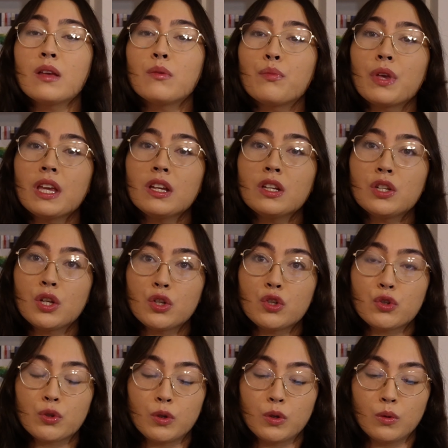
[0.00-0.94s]
Being
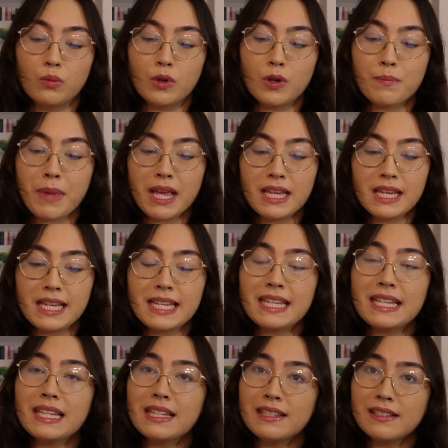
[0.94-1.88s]
neutral will make
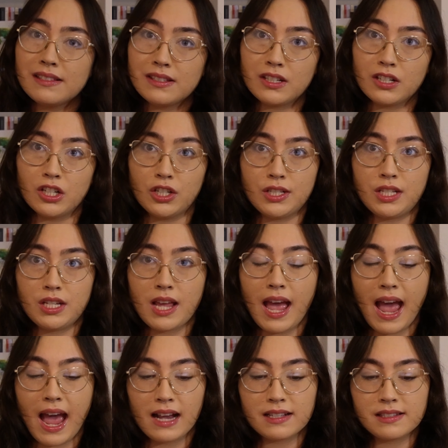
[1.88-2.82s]
it easier to
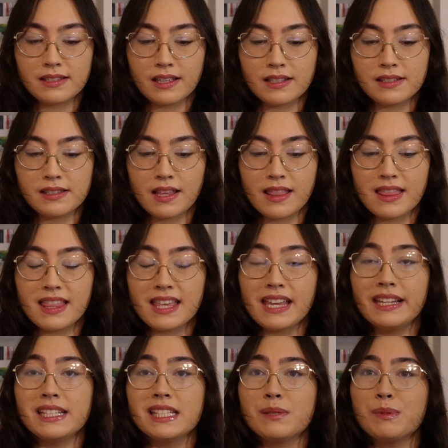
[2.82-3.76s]
access
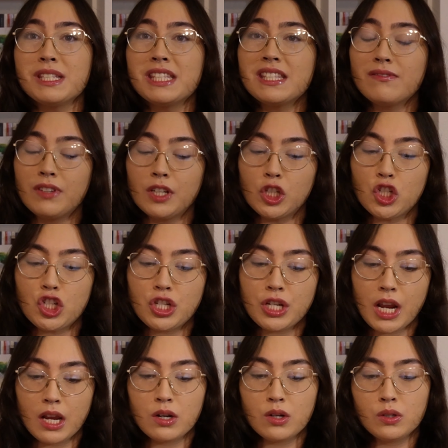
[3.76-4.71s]
the specific
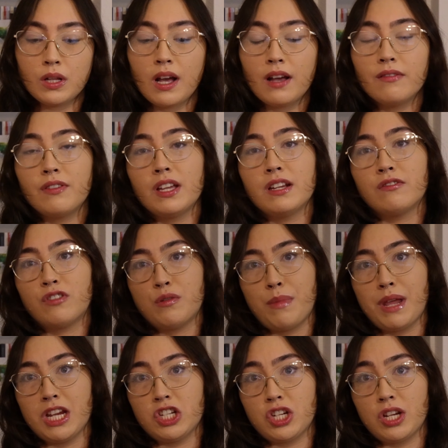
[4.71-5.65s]
channel of
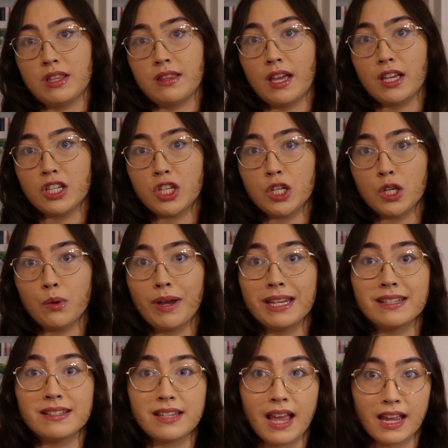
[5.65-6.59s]
information that you
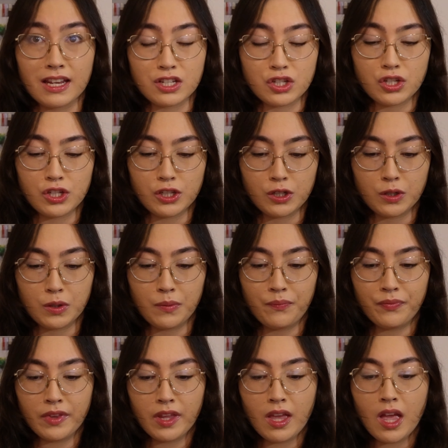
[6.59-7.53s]
intend
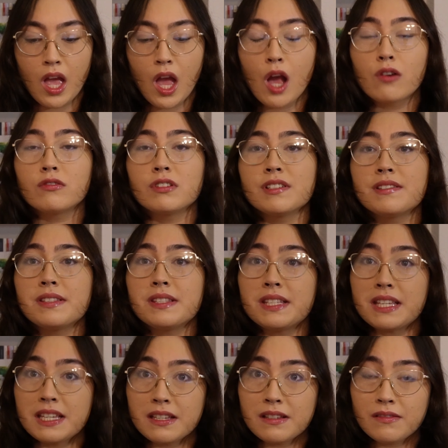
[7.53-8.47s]
to,
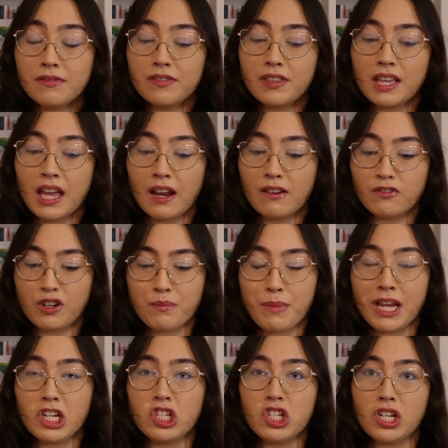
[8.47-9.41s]
receive the
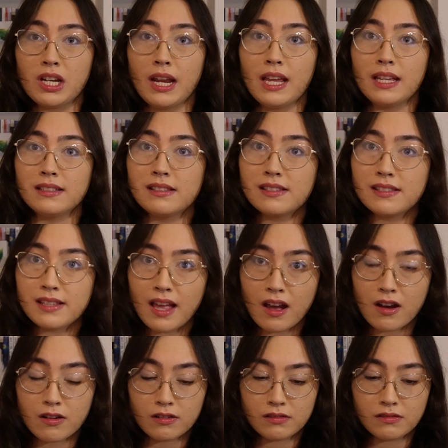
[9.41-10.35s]
information
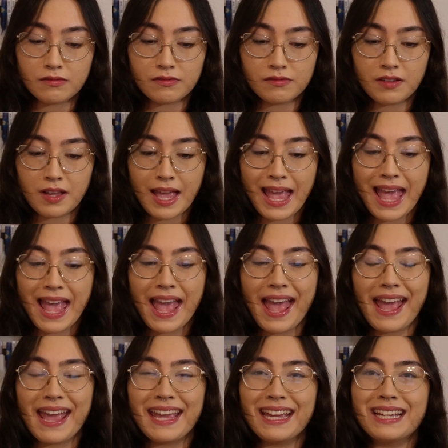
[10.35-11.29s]
itself,
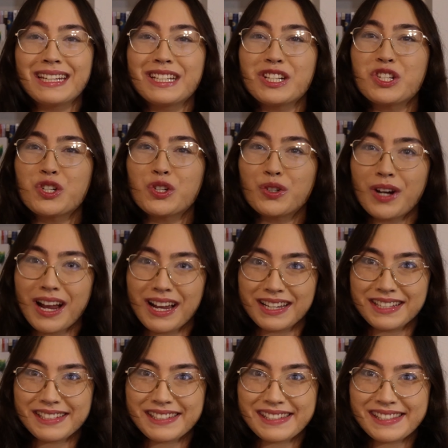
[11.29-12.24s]
and
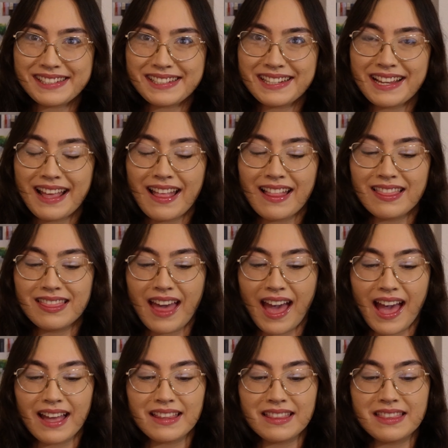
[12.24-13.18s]
trust
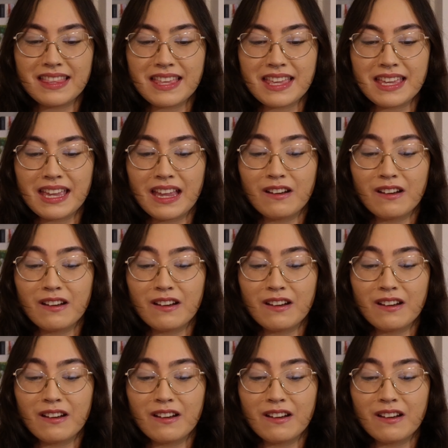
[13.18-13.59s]
that the